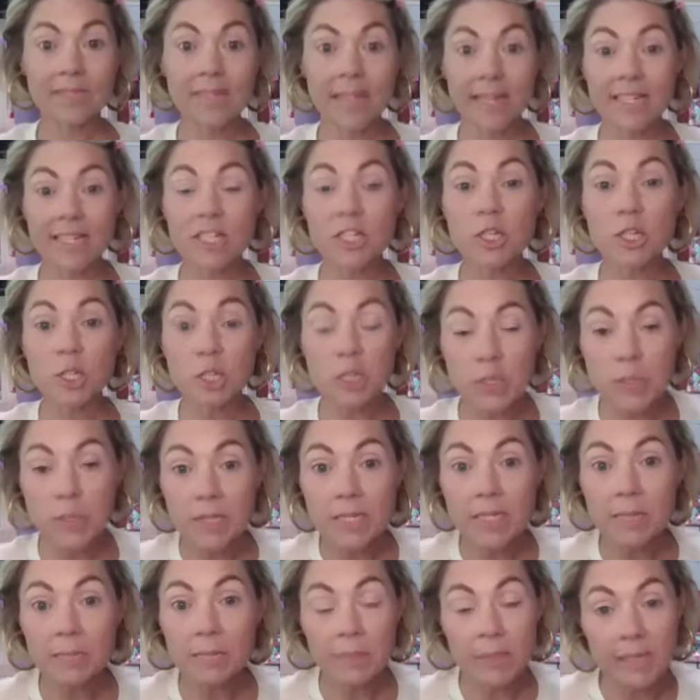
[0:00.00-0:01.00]
That is
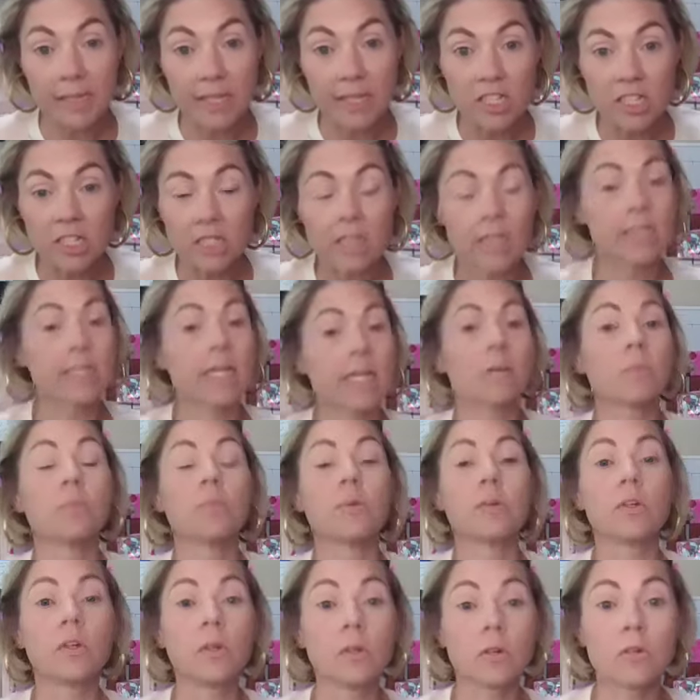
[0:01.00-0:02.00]
Juicy Peach. It is a
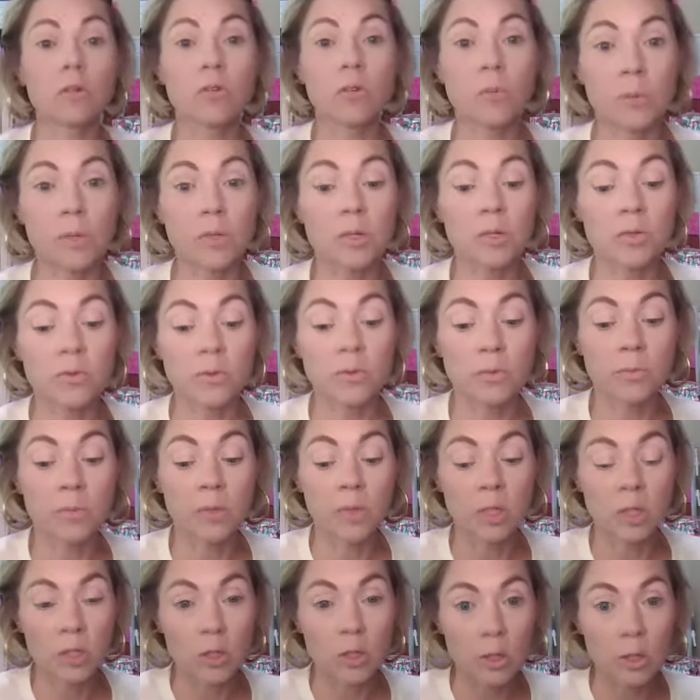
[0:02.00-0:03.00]
beautiful, beautiful,
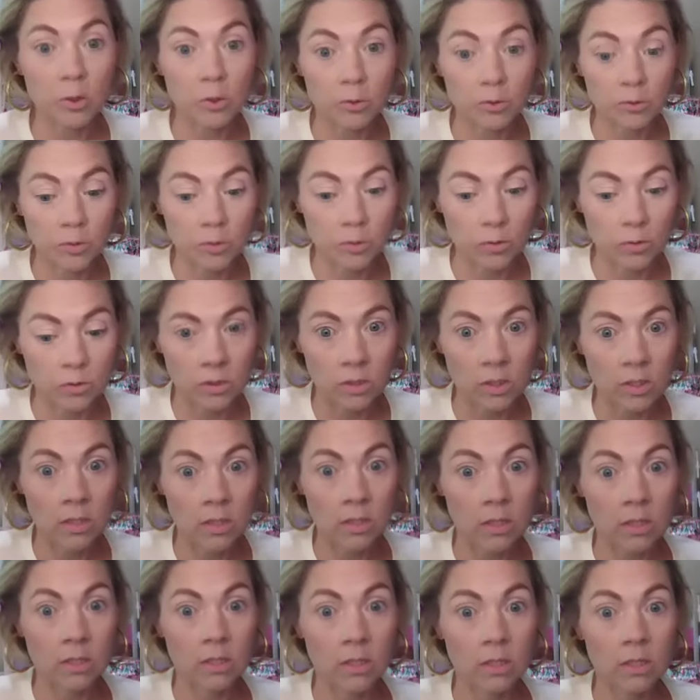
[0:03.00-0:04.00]
beautiful
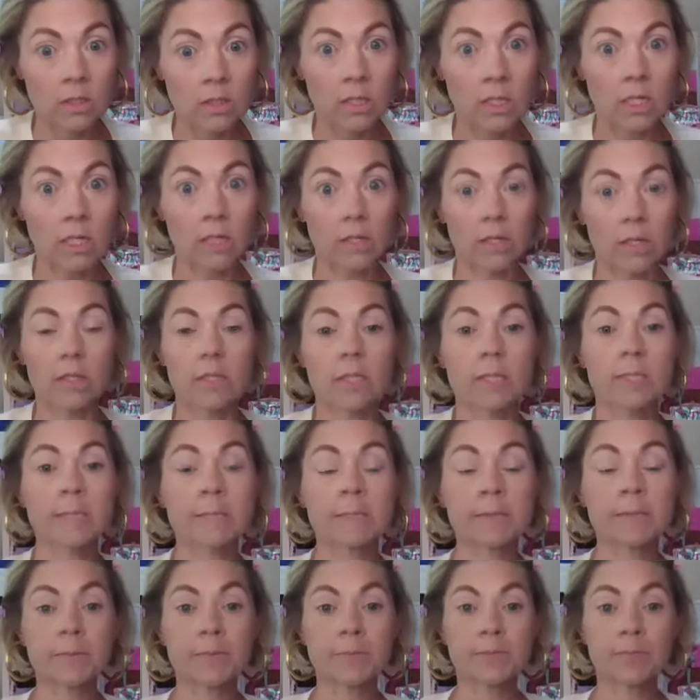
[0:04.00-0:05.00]
color.
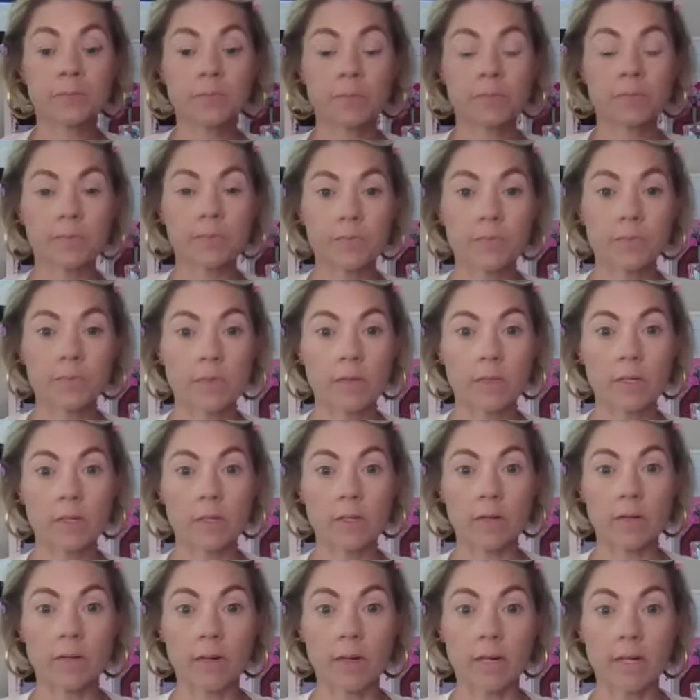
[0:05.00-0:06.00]

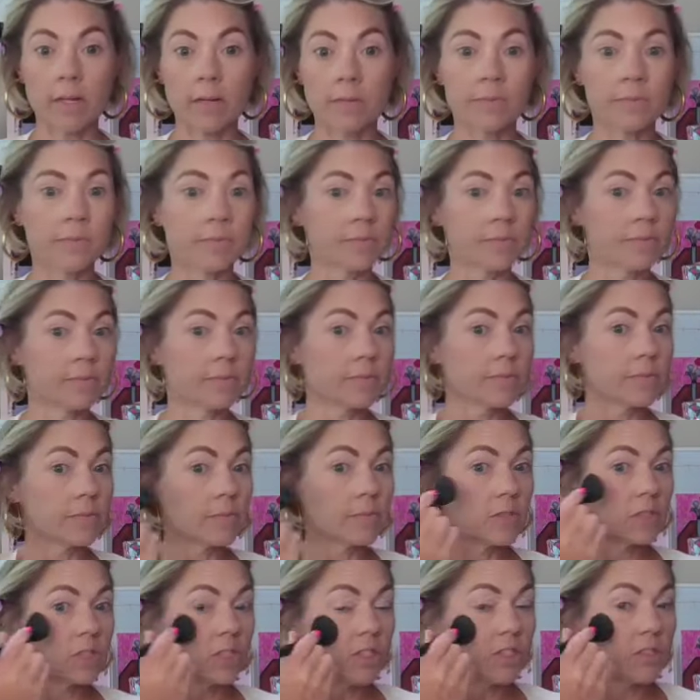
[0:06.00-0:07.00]
All right.
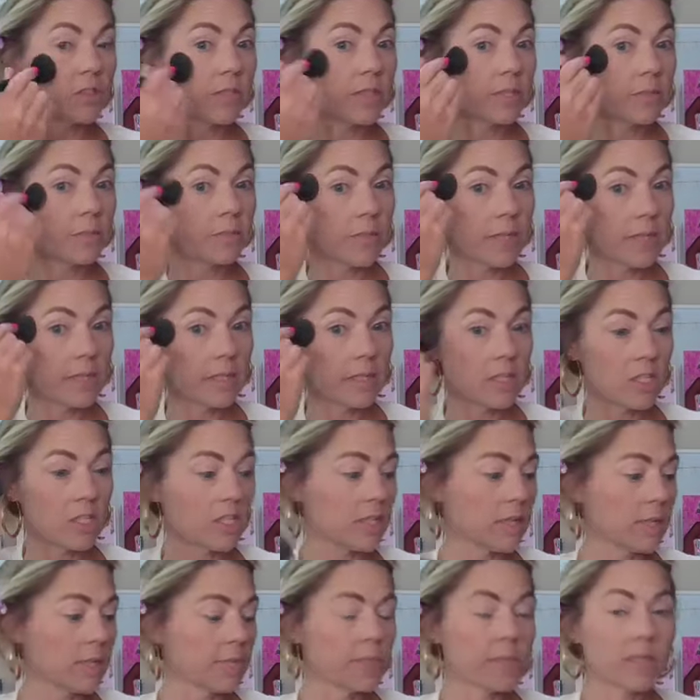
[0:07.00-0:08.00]
Juicy
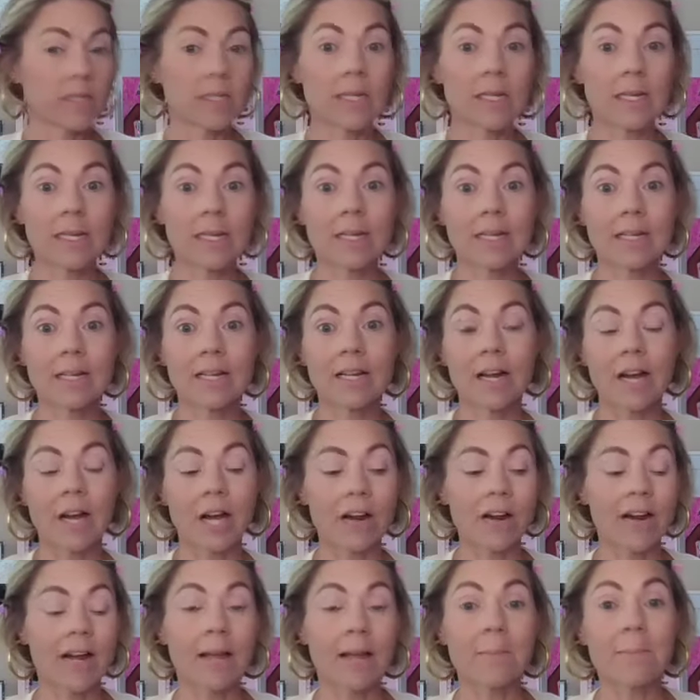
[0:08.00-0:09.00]
Peach.
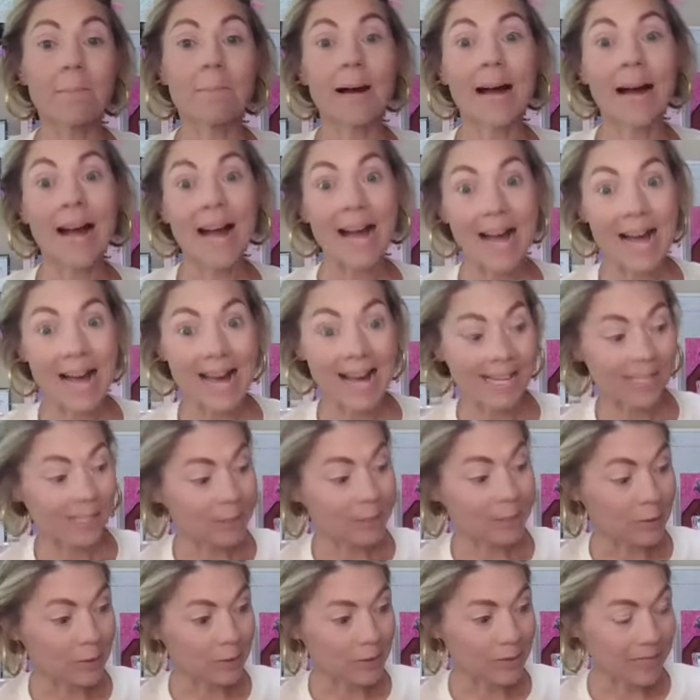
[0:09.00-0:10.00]
All right. My eye
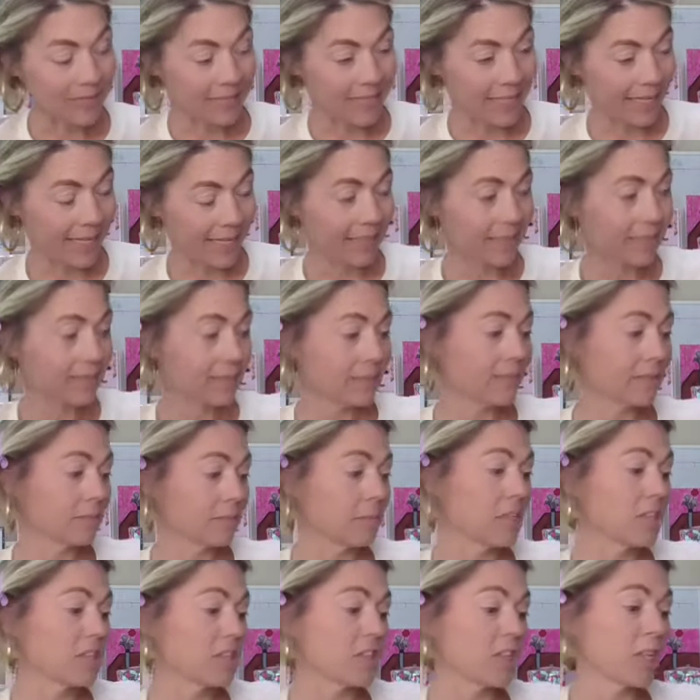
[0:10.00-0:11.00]
look today. Let
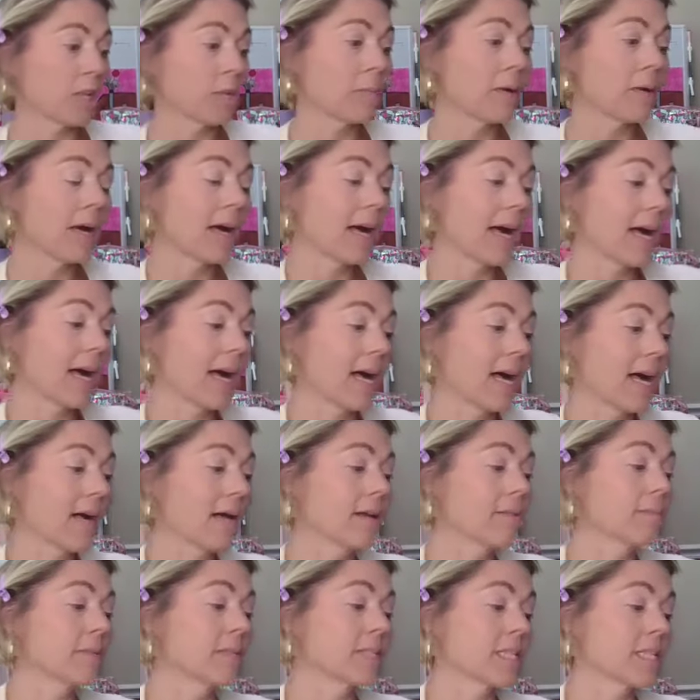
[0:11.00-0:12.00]
me show you my
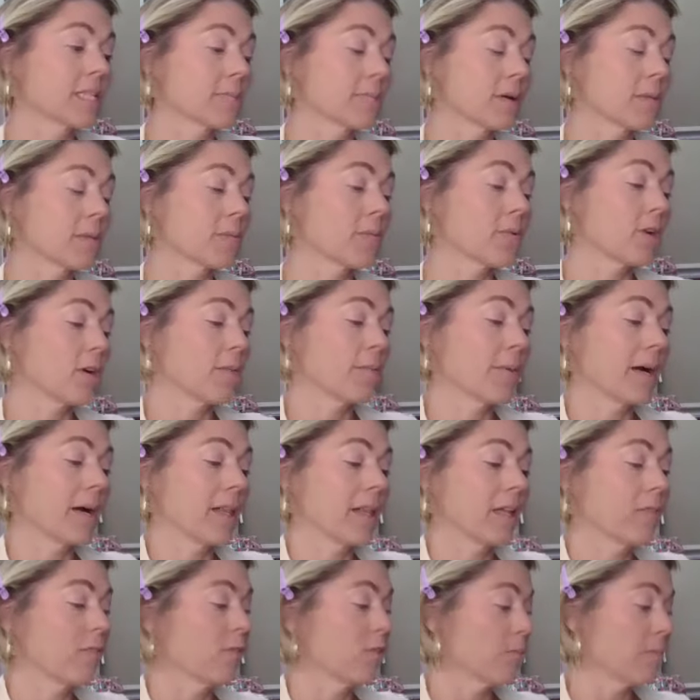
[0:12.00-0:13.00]
eye. This is my pro
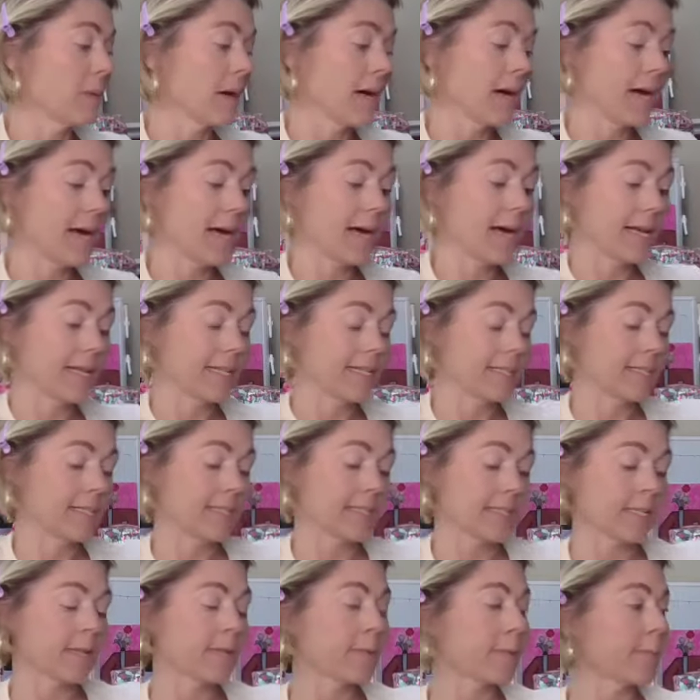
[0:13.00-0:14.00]
palette for my
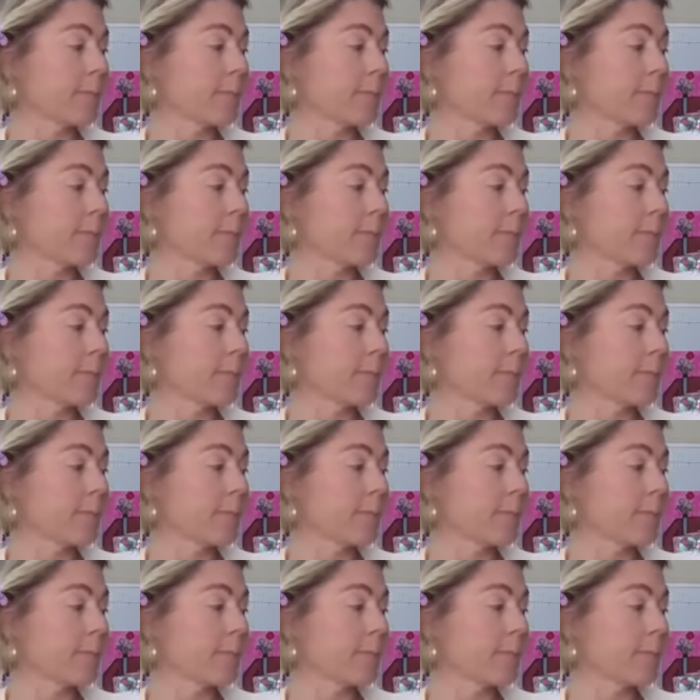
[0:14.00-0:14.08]
eyes.